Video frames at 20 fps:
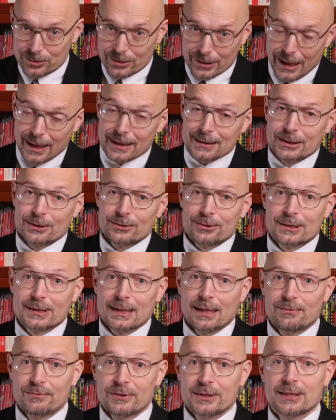ask
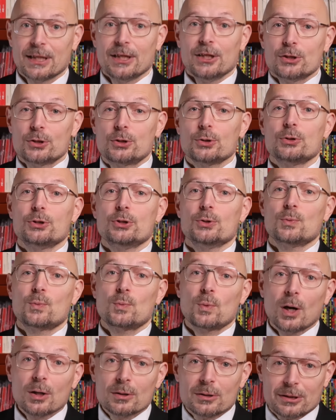yourself is, do you
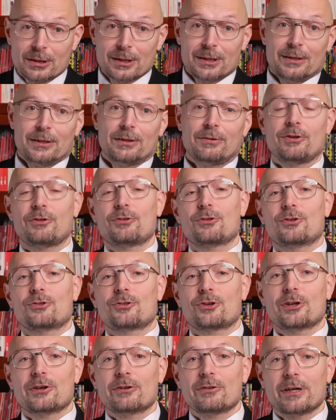want a
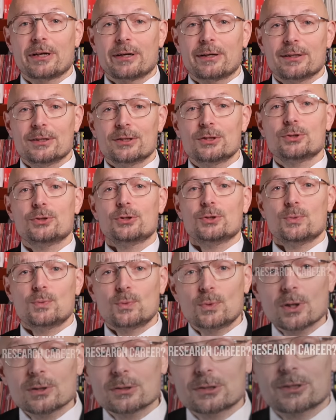research career? Do you
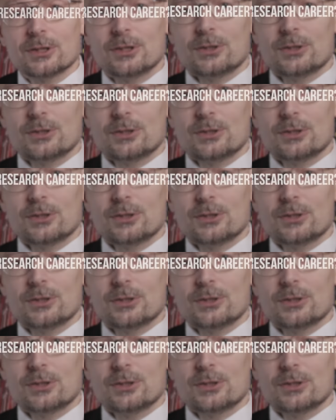want